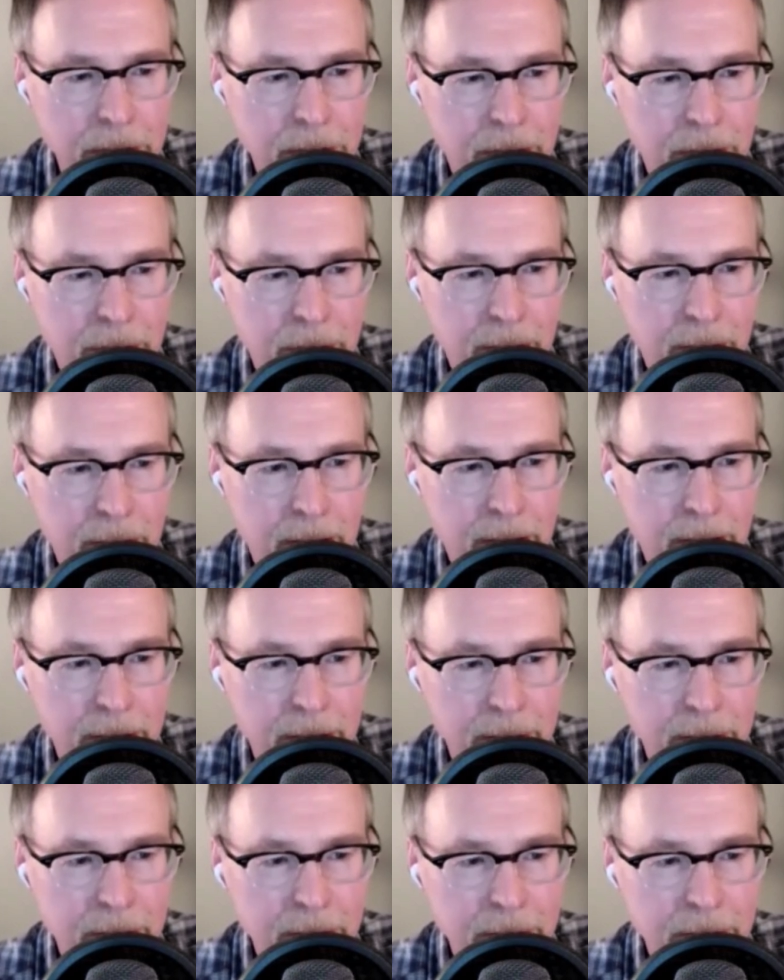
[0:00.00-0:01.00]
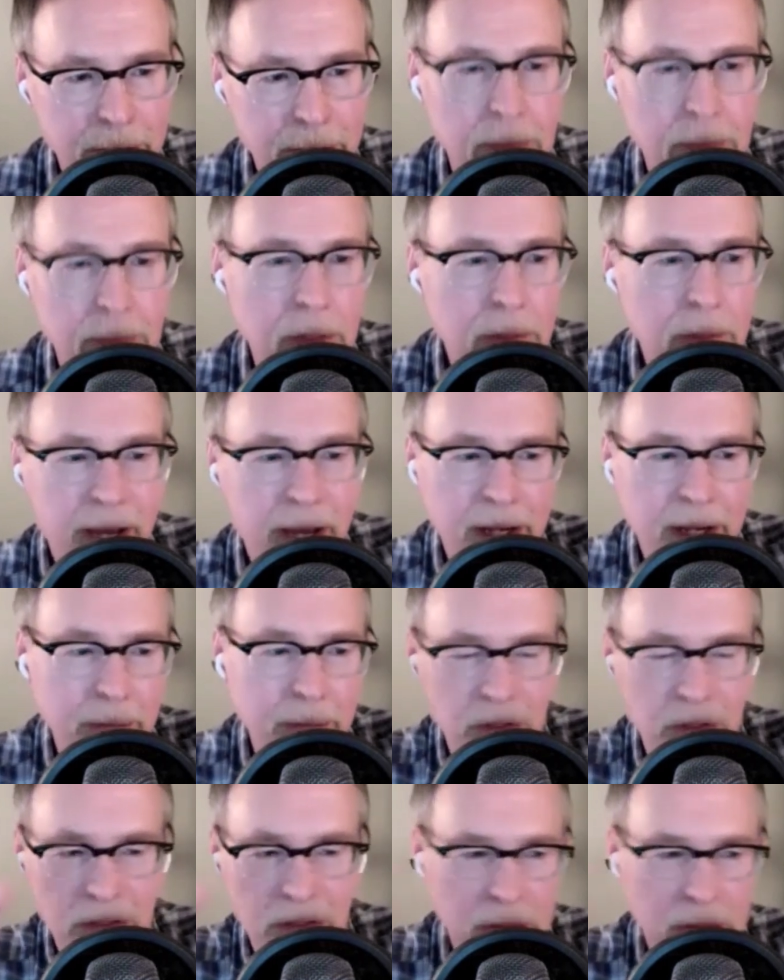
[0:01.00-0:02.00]
to that, so I'm going to back up.
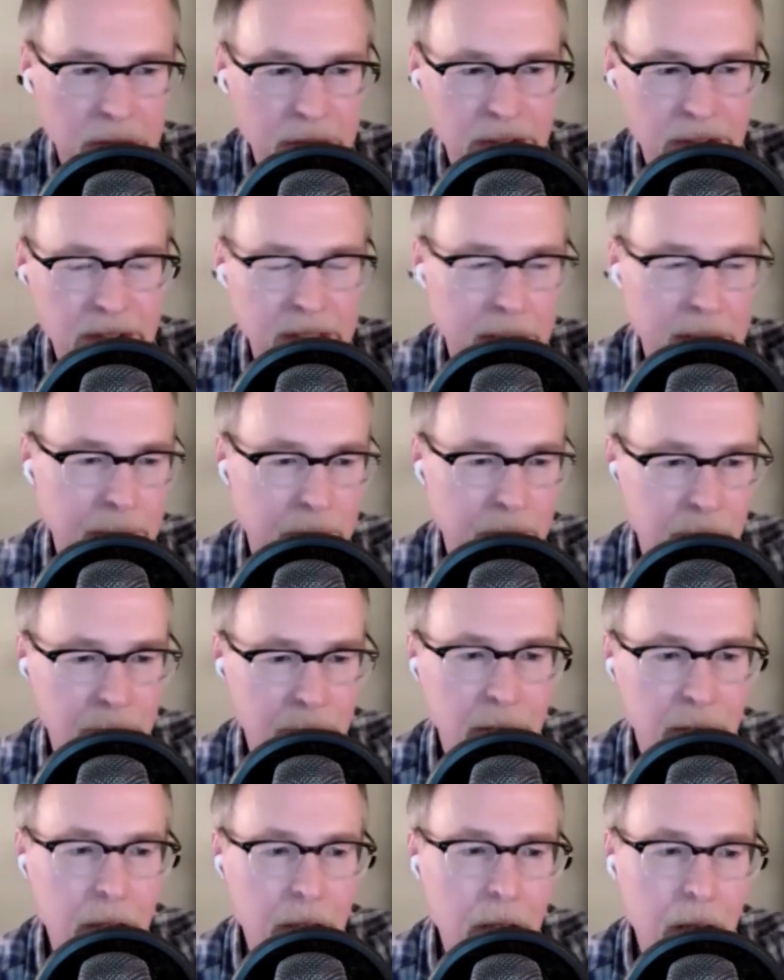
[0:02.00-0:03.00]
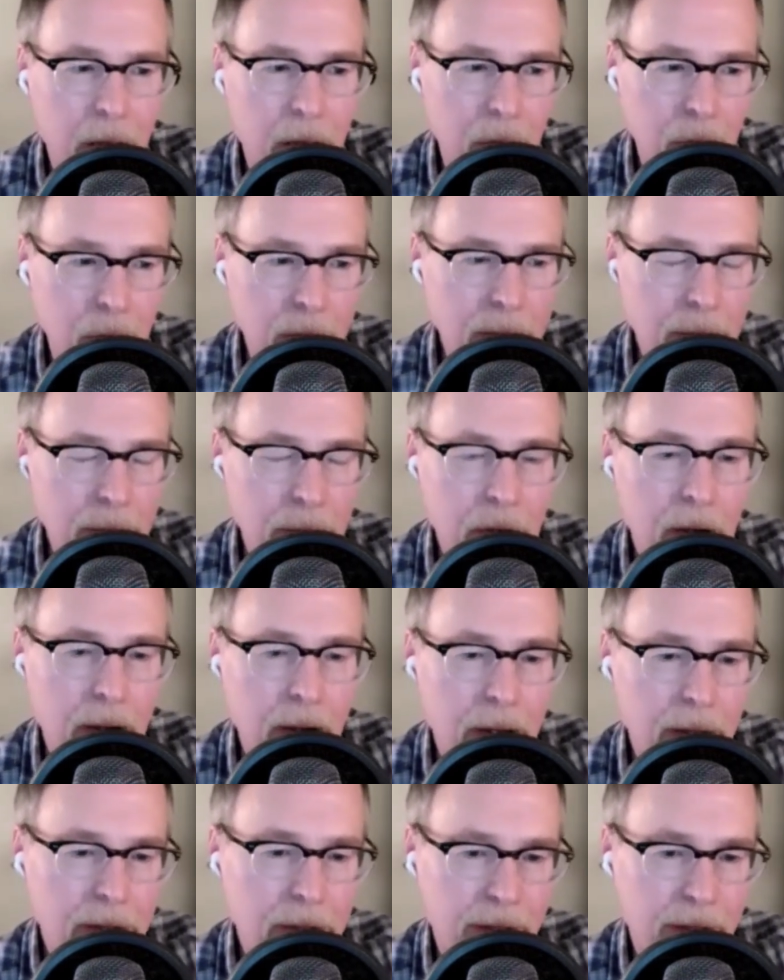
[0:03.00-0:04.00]
There's a little step here, but a week
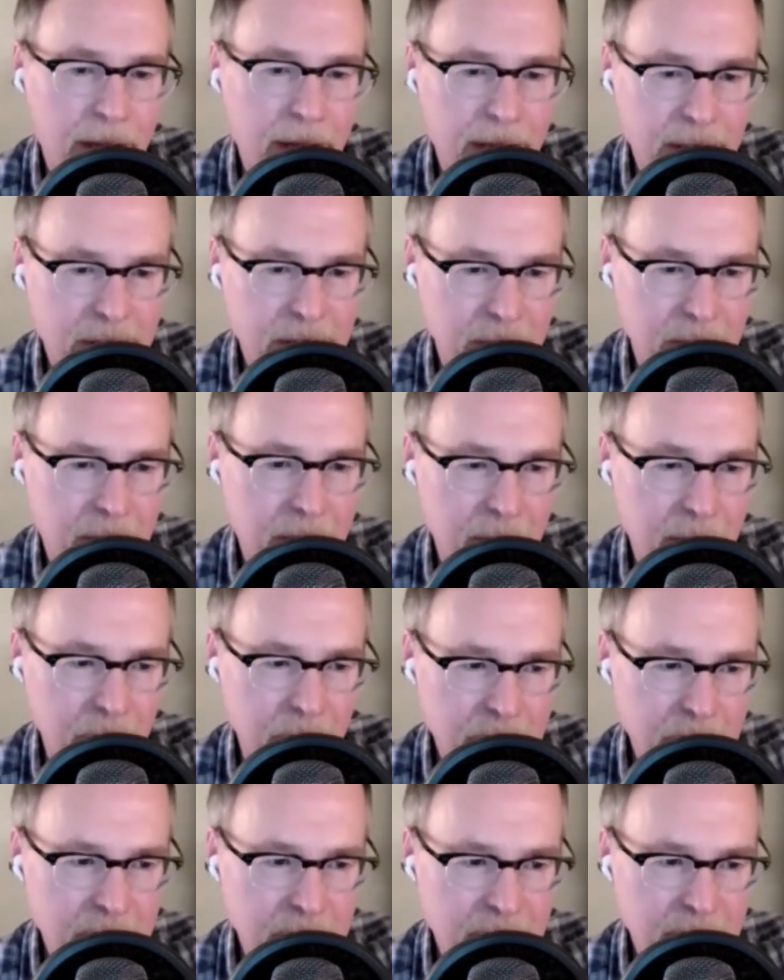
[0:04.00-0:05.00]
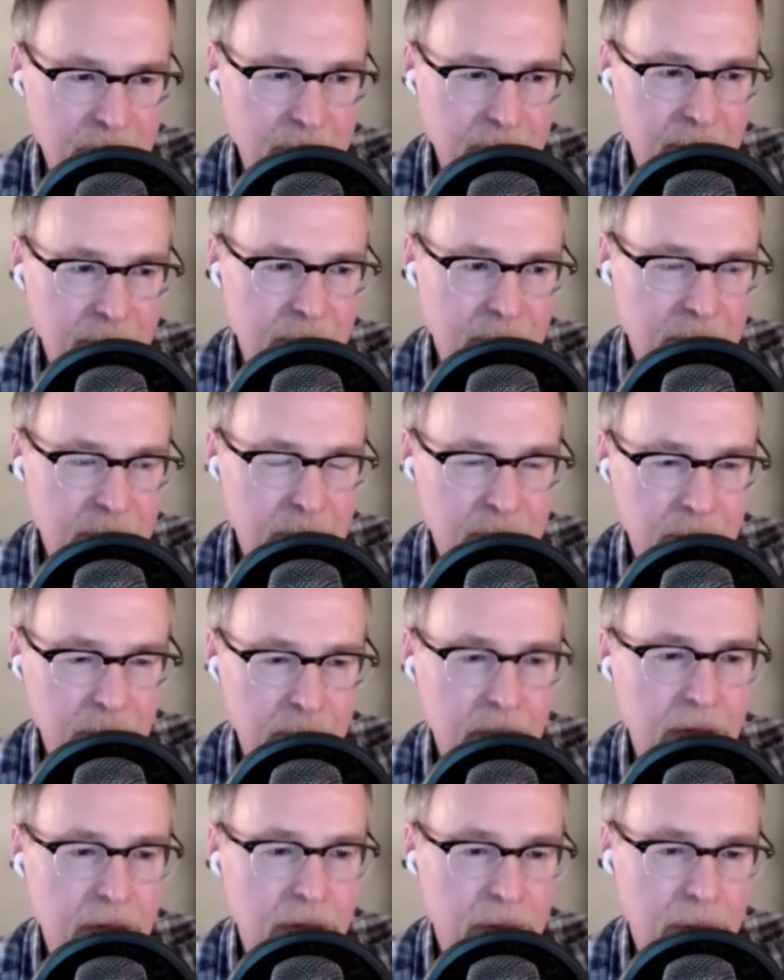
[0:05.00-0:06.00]
prior to that, I received some
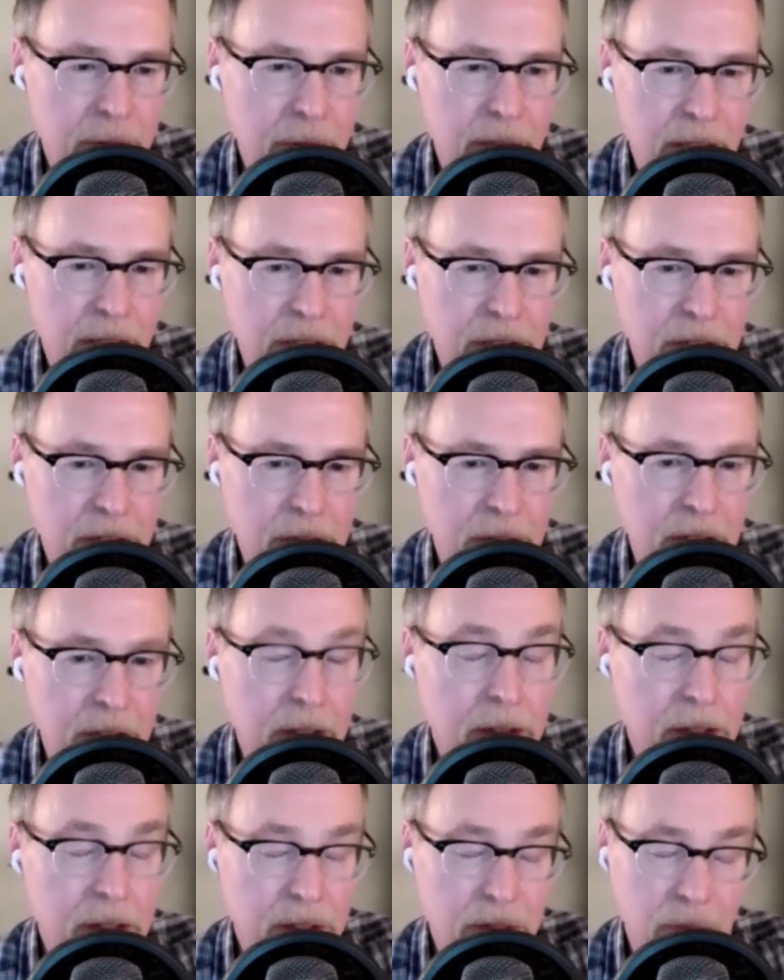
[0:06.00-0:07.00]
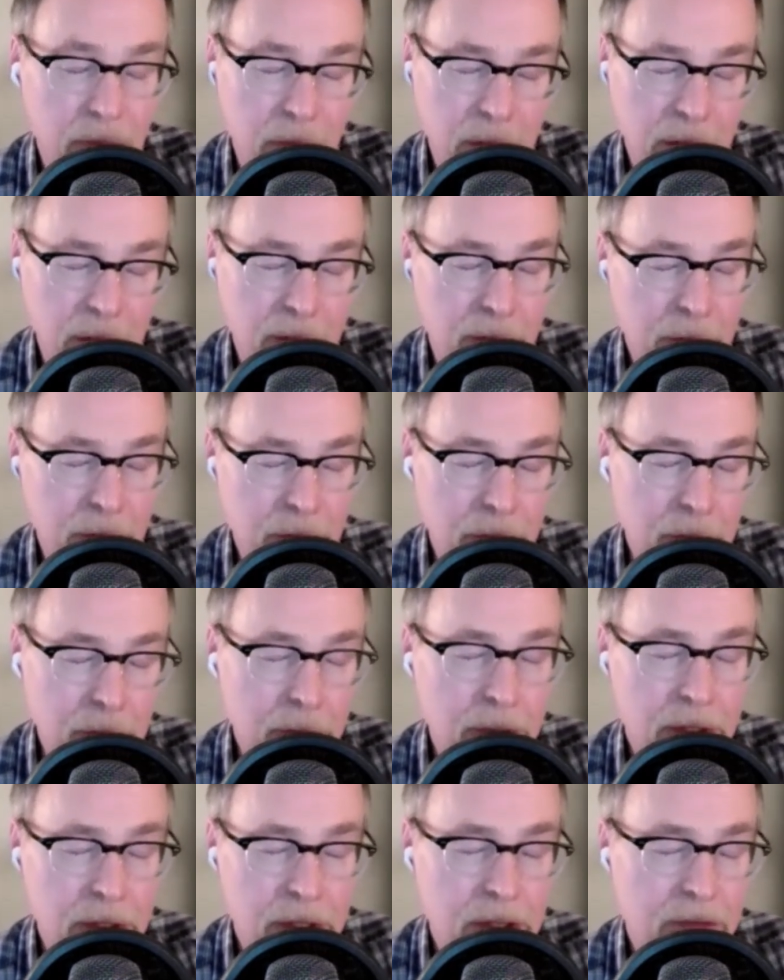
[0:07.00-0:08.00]
information in this really
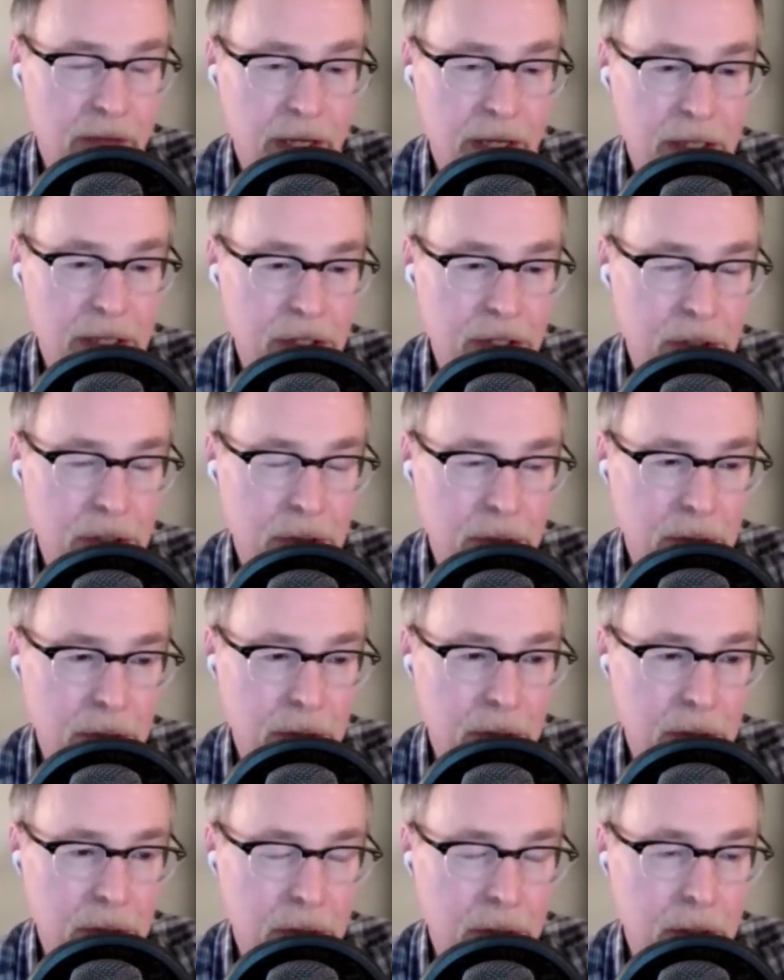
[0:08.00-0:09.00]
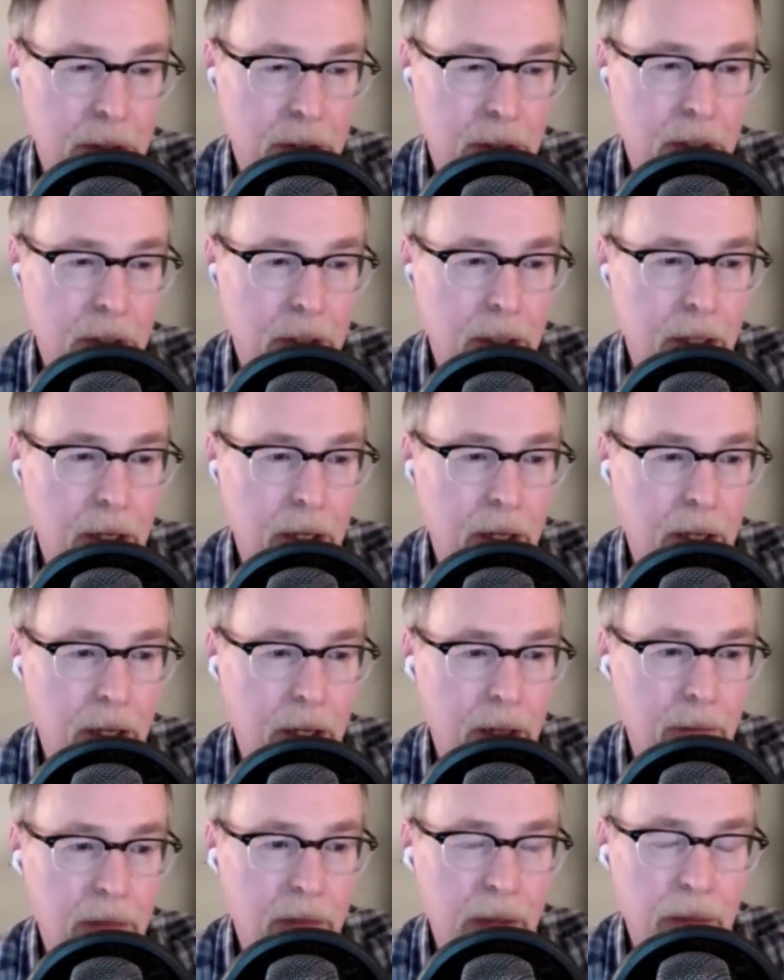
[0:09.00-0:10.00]
fortuitous fashion
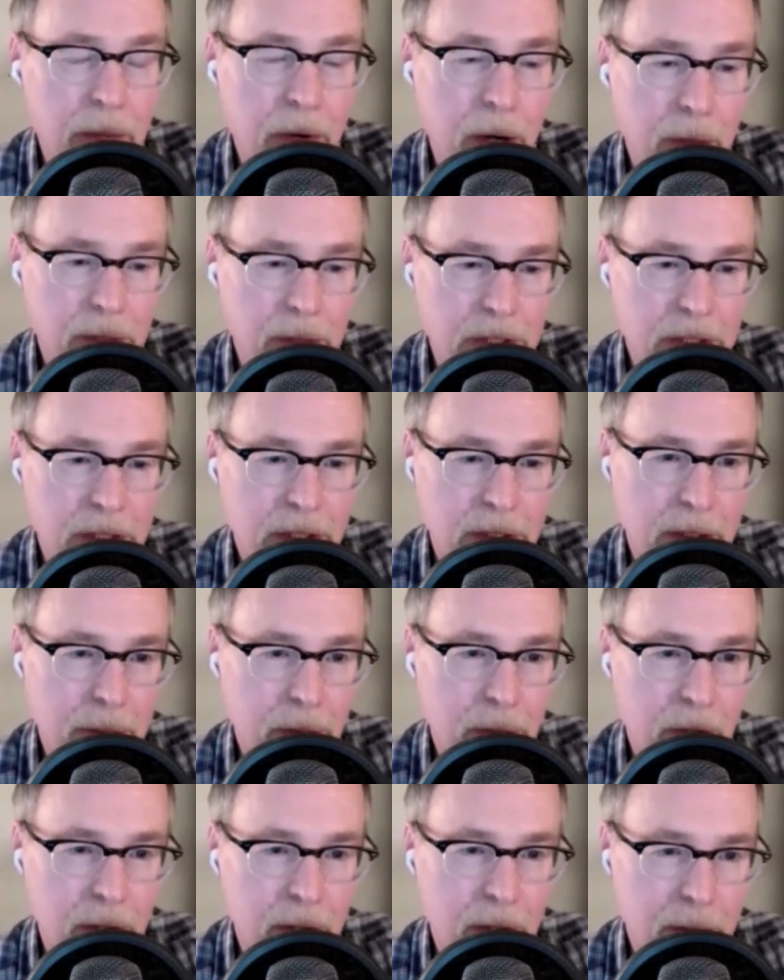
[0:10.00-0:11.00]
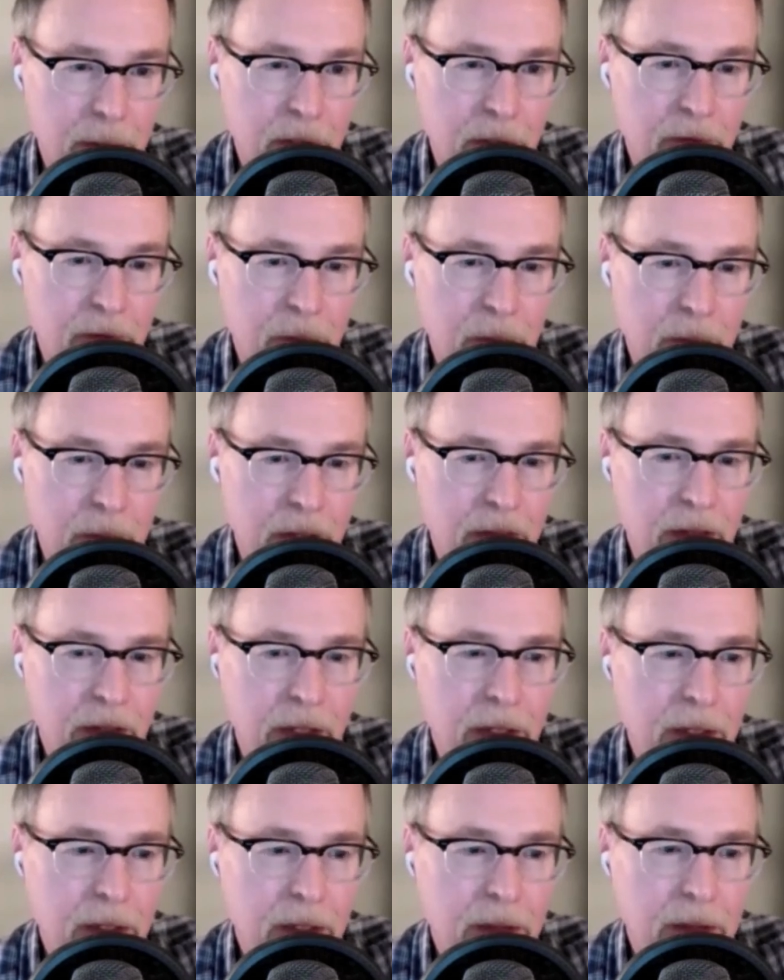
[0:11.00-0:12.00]
um, that promised to liberate me from my
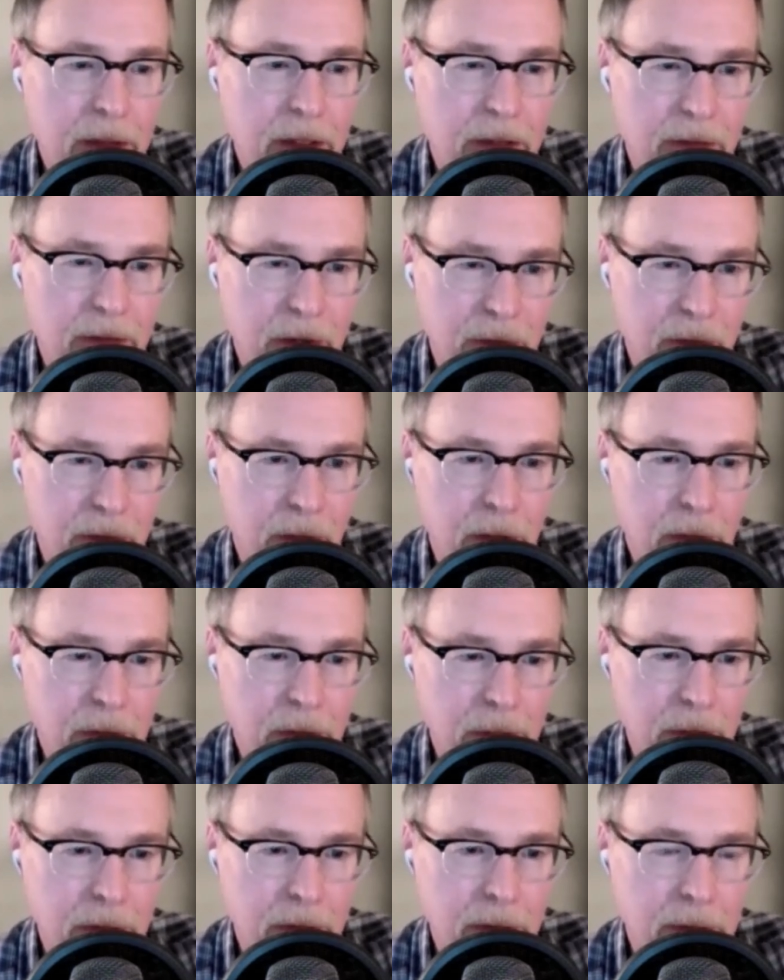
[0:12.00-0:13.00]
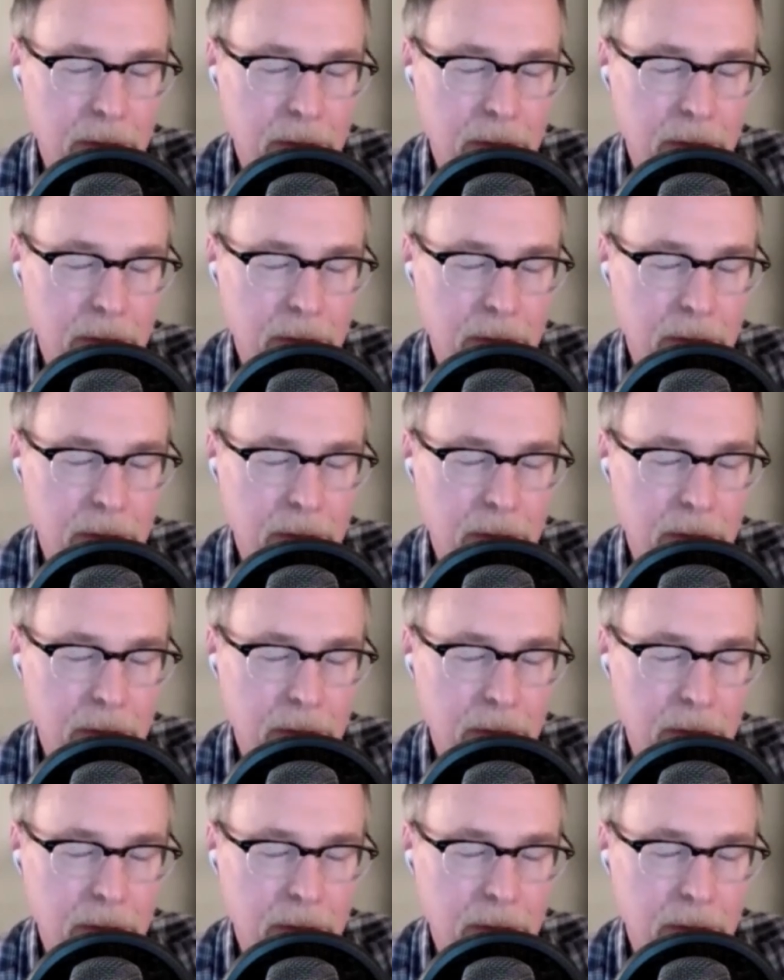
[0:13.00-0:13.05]
thinking if I followed it.